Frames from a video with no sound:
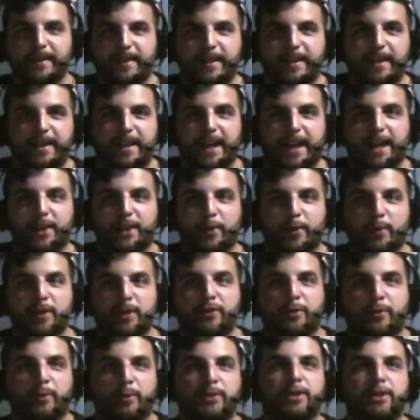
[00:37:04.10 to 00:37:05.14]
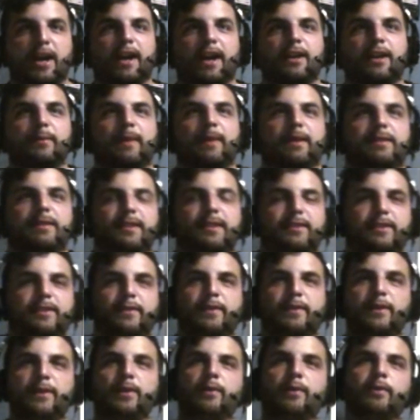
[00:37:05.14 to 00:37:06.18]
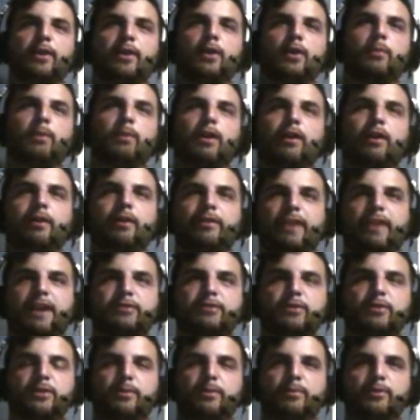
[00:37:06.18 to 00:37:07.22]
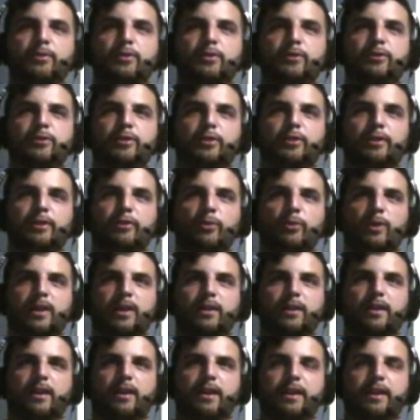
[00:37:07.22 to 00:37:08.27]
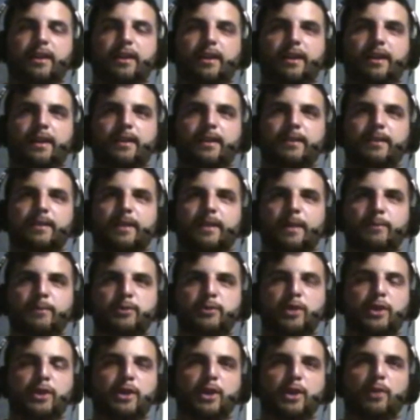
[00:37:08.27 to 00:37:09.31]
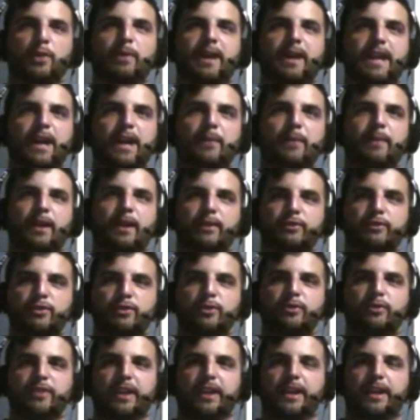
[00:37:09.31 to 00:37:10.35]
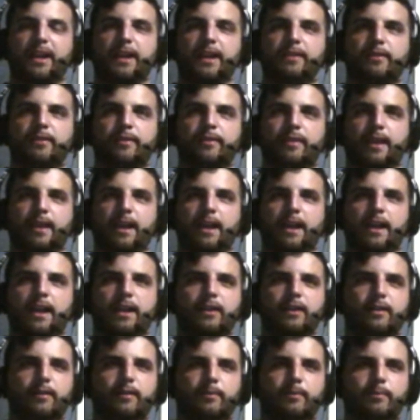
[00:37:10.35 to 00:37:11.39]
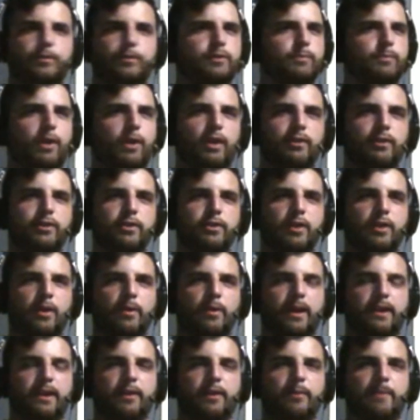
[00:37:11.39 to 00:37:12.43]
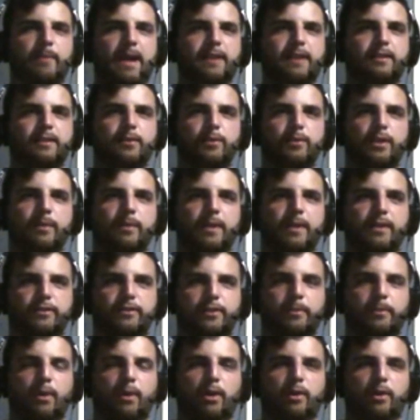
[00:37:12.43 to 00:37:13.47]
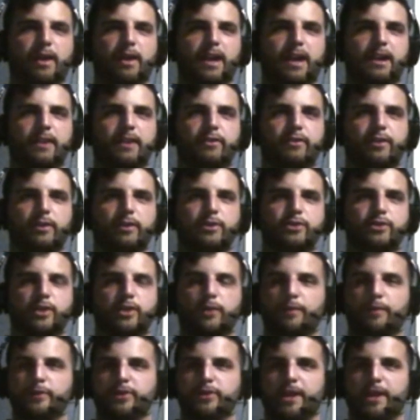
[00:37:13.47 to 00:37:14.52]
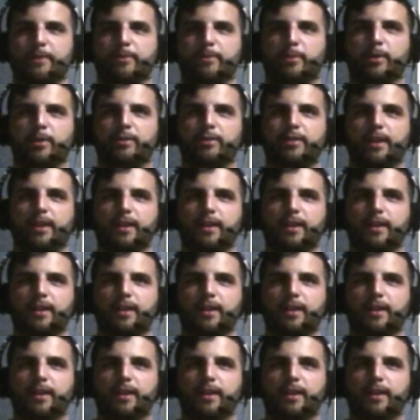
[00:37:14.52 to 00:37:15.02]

and the reason we're talking about this, if you don't know, Paul is actually the producer as well on, I'm sure you know by now, but on Tuesday nights. And Paul, do you know? I know Matt didn't really. Is tomorrow night? Is there a show for Shipe Sports Talk?